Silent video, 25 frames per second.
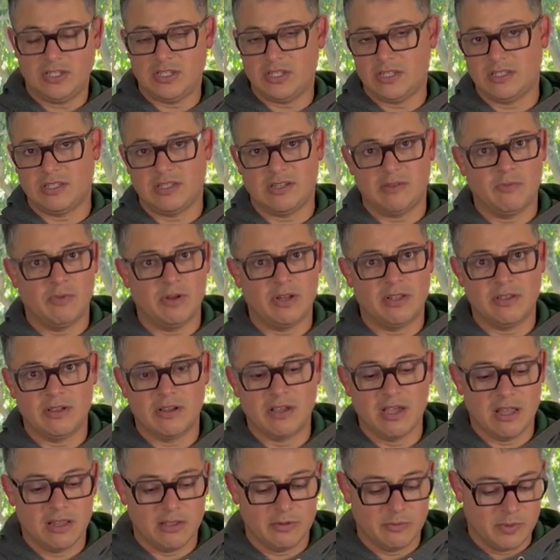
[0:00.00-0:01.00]
just one of their
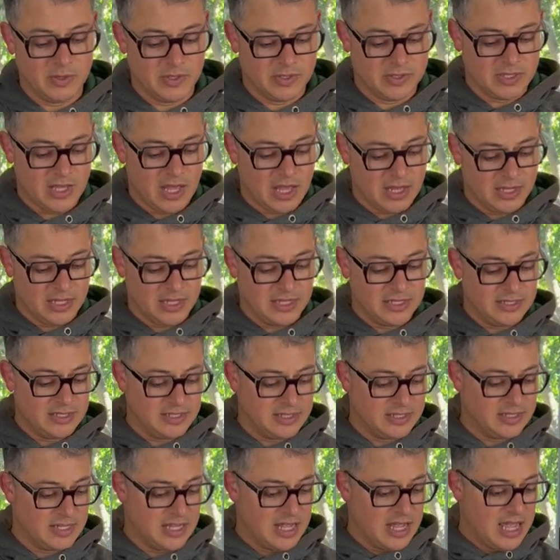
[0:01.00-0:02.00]
color wheel
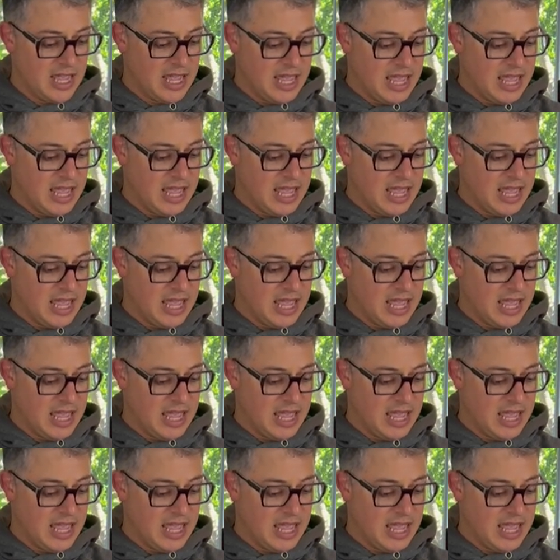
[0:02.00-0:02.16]
solids.